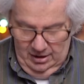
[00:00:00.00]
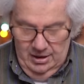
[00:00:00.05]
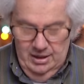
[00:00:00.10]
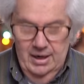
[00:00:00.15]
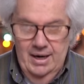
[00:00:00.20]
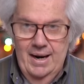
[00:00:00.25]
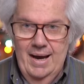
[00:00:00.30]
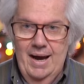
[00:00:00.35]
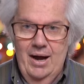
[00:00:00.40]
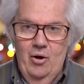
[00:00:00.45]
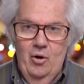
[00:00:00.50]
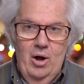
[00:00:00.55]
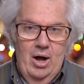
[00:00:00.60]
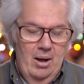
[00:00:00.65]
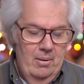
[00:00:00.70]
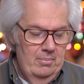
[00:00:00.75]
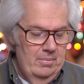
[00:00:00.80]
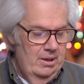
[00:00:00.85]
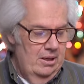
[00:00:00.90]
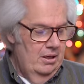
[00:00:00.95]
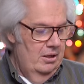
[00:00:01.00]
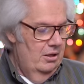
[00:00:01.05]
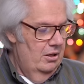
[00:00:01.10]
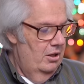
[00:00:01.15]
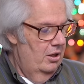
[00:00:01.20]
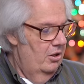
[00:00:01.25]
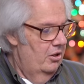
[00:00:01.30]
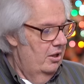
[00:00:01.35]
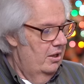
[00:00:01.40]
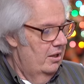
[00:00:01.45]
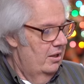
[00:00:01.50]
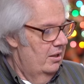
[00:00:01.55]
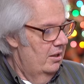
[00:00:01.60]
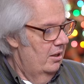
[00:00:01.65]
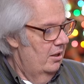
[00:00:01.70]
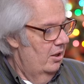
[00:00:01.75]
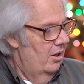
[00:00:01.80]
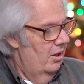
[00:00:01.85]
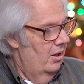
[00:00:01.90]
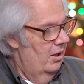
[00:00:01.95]
now I'm in
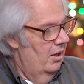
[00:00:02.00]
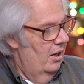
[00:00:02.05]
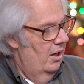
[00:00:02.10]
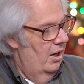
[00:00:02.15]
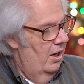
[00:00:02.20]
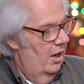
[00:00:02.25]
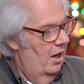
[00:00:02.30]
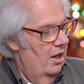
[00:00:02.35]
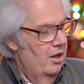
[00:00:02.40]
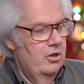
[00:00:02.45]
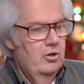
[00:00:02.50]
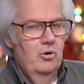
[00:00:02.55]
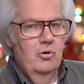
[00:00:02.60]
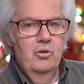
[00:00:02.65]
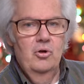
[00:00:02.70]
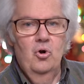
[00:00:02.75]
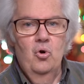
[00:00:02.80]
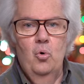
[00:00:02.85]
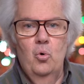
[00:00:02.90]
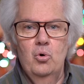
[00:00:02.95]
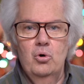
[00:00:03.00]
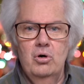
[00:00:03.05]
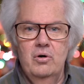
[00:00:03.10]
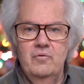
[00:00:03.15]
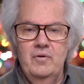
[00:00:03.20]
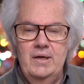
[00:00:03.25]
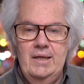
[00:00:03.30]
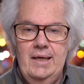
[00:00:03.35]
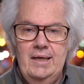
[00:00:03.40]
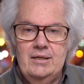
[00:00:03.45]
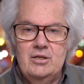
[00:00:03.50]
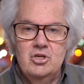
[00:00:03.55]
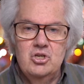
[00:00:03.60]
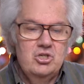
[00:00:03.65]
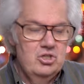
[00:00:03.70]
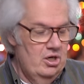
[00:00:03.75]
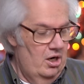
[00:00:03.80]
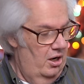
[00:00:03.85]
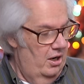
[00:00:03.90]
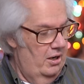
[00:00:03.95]
the under the quarter of an
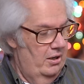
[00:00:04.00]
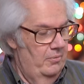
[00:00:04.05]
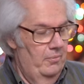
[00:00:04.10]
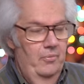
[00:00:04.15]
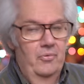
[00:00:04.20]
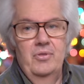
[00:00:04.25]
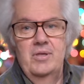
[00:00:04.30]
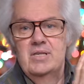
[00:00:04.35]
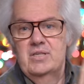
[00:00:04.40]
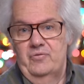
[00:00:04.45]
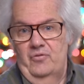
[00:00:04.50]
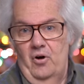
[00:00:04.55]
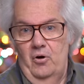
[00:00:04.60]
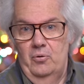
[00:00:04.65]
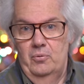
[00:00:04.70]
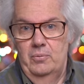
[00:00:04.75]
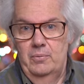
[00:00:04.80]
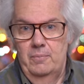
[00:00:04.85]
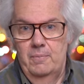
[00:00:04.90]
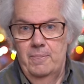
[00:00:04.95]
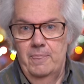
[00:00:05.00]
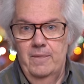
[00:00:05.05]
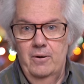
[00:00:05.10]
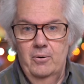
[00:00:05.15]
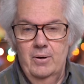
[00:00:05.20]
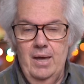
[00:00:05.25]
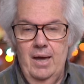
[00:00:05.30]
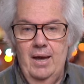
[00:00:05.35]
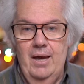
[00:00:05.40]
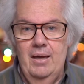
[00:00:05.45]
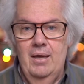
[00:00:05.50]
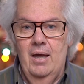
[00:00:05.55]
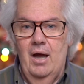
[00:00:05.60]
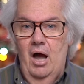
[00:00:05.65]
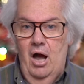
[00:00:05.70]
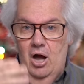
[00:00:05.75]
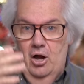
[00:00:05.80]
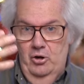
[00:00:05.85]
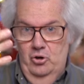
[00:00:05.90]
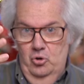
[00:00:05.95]
inch on this phone. Okay.
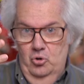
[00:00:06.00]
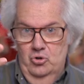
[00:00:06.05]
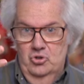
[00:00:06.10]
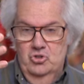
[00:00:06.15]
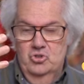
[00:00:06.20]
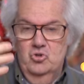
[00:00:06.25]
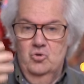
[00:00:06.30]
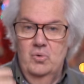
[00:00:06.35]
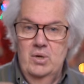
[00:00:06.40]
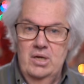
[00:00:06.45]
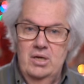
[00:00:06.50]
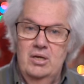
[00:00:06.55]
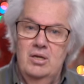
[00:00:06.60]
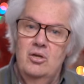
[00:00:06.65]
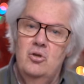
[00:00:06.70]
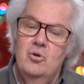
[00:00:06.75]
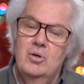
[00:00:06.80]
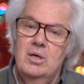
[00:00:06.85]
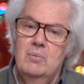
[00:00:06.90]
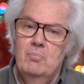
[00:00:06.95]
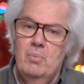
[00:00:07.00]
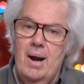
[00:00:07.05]
On your screen, you can